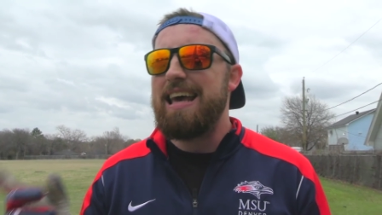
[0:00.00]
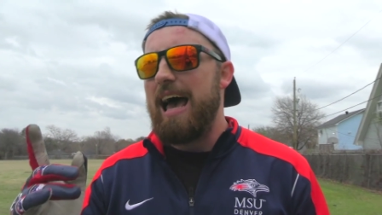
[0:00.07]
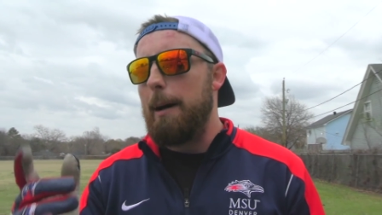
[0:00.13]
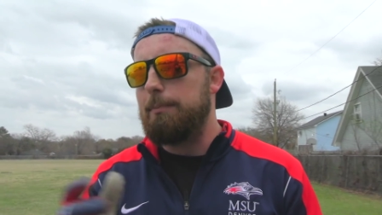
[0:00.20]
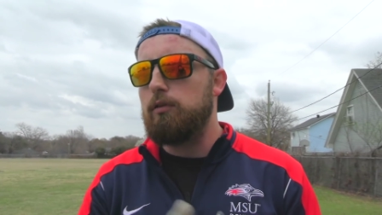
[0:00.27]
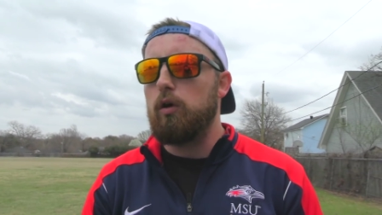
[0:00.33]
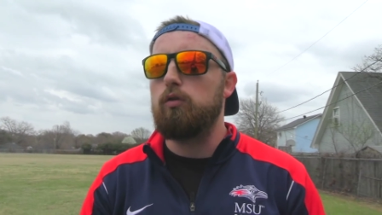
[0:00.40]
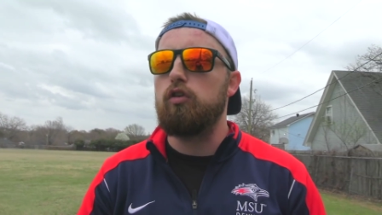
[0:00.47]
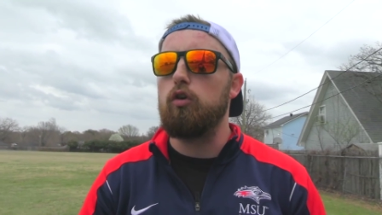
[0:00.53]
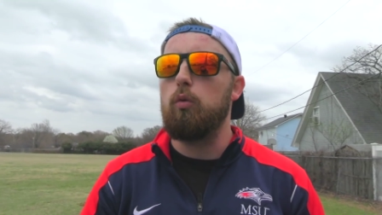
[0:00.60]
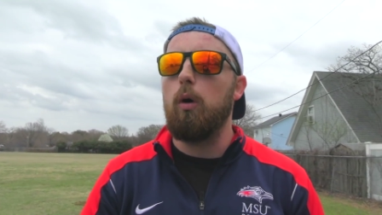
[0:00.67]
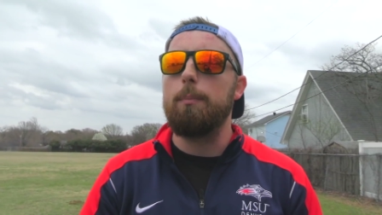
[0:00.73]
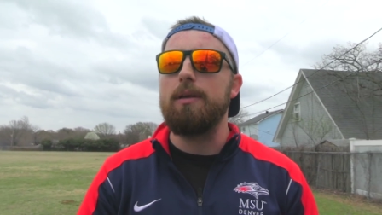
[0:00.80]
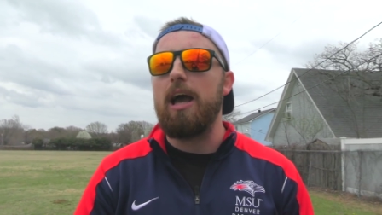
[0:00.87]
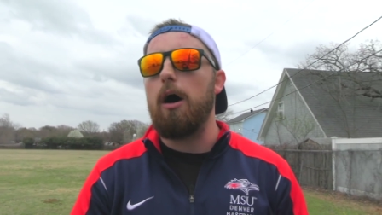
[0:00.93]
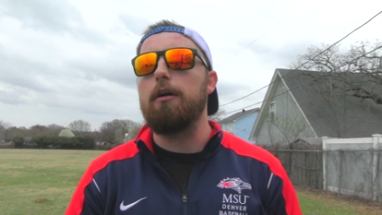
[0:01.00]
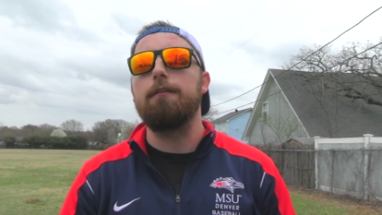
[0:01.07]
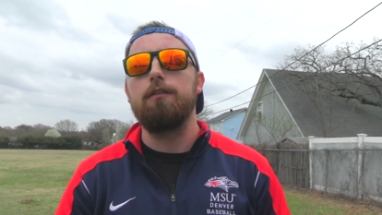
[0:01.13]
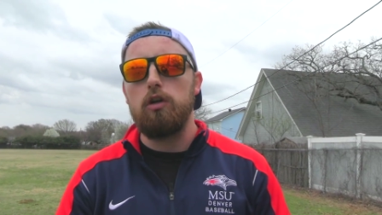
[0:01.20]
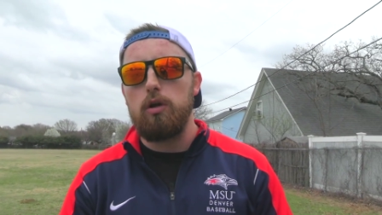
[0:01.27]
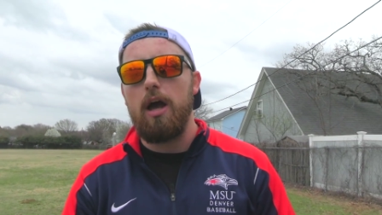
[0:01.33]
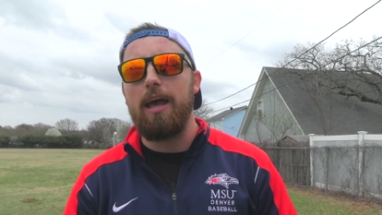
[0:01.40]
Episode two will be out in a
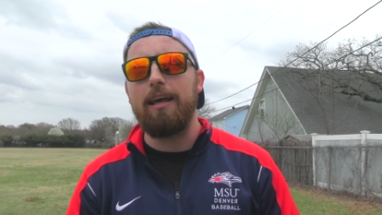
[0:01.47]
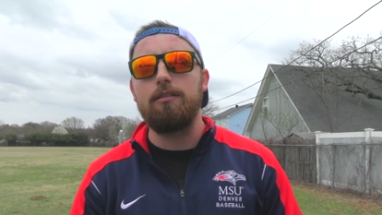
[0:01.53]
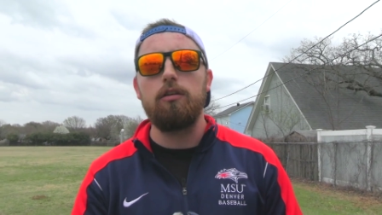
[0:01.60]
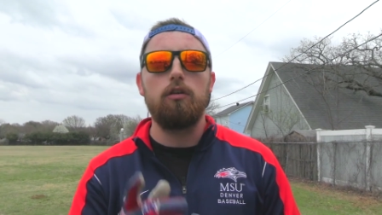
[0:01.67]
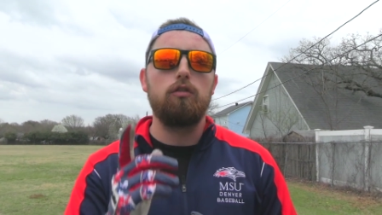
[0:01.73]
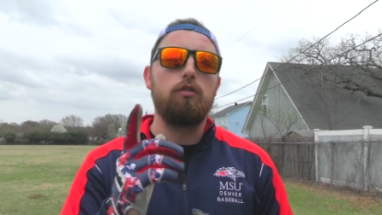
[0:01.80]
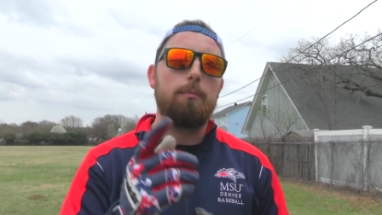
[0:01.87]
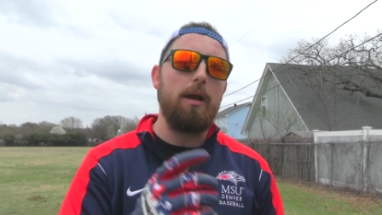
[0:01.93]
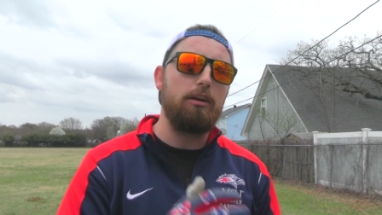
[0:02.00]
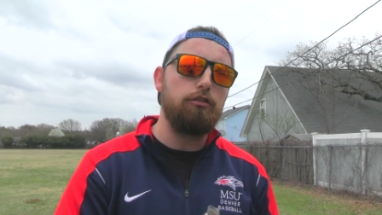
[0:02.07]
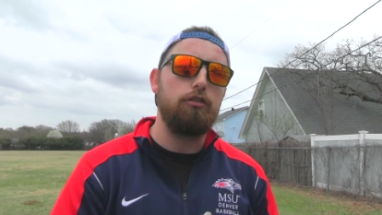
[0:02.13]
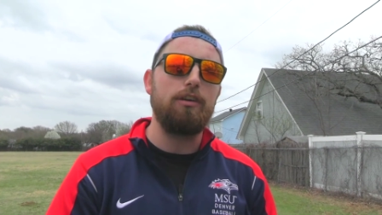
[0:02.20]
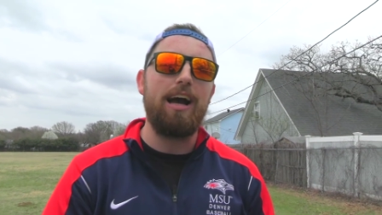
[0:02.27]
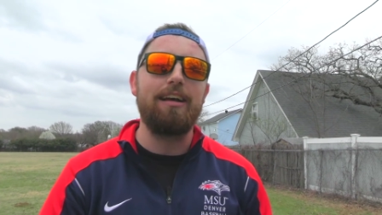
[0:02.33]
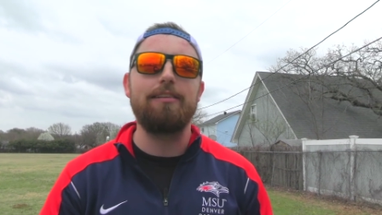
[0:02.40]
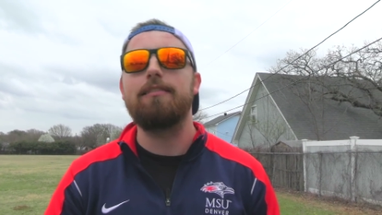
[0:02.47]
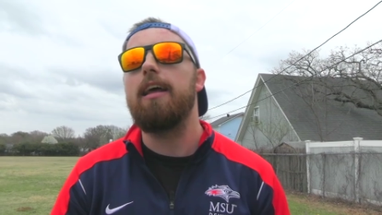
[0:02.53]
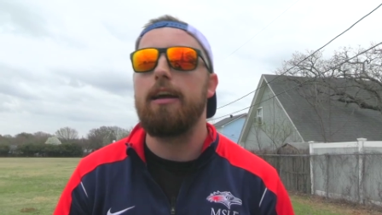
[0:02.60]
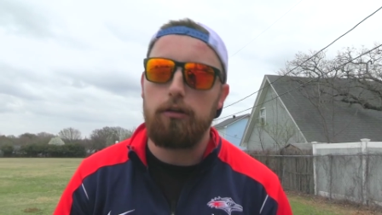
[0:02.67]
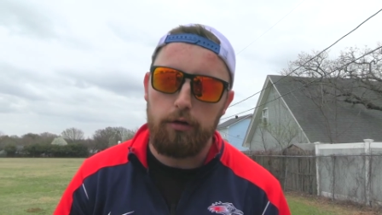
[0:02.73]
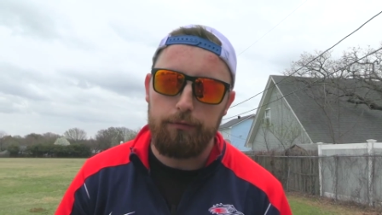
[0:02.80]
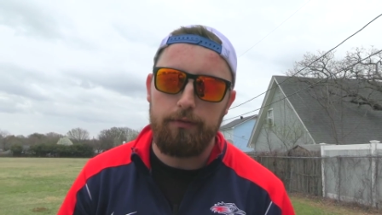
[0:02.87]
few days, so make sure you guys
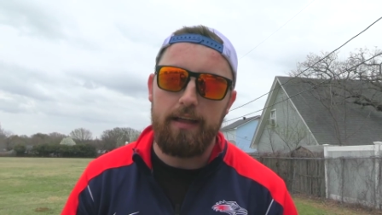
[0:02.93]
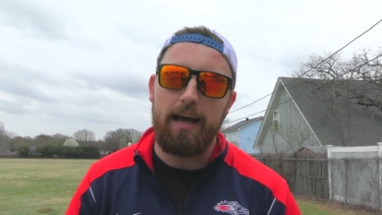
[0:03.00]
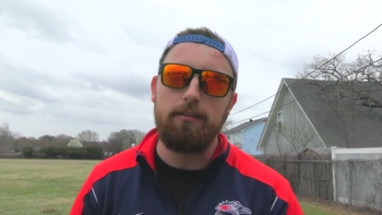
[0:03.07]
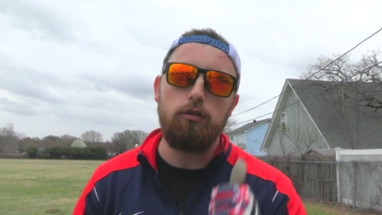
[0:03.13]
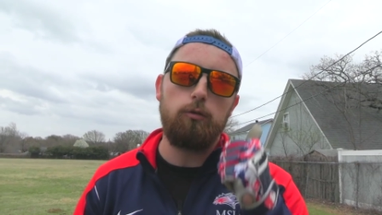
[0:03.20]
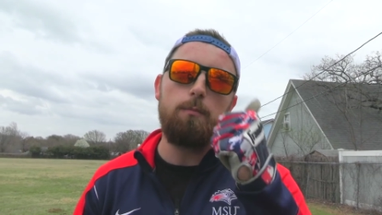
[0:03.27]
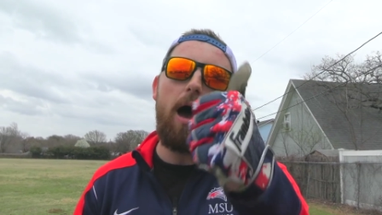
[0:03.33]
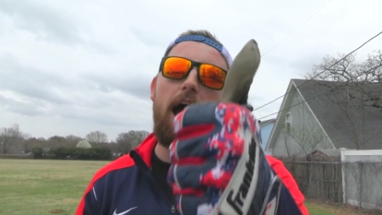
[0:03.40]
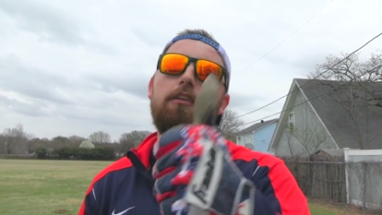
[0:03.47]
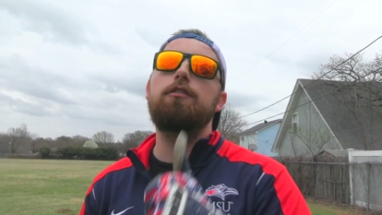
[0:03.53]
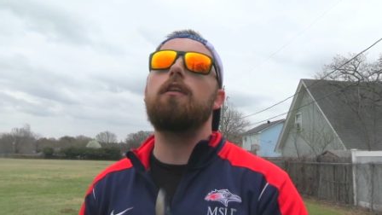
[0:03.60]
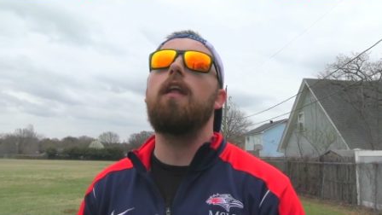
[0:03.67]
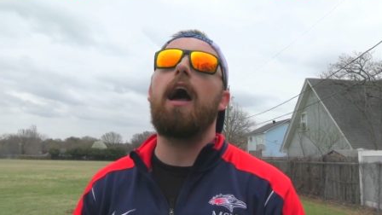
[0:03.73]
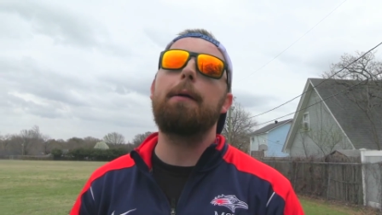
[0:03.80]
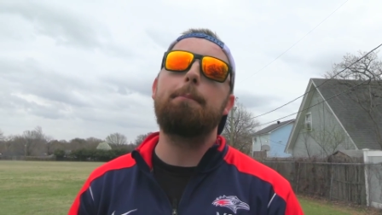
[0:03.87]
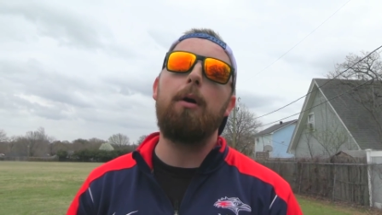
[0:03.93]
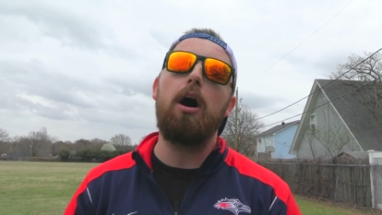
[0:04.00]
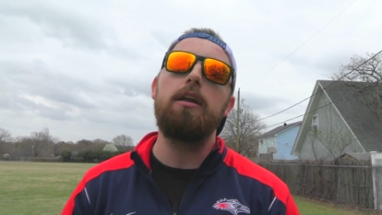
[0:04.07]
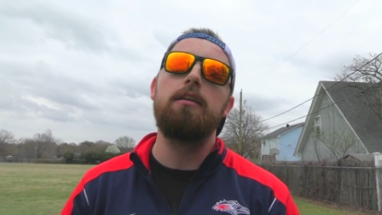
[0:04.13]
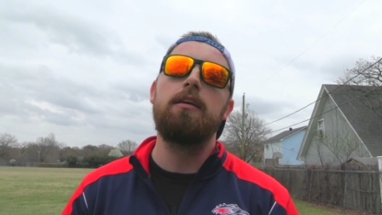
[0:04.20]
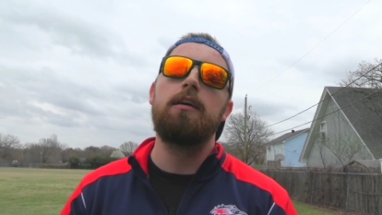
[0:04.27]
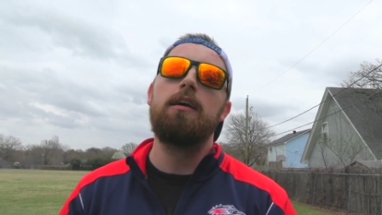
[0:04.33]
stay tuned for that. Smash the like button.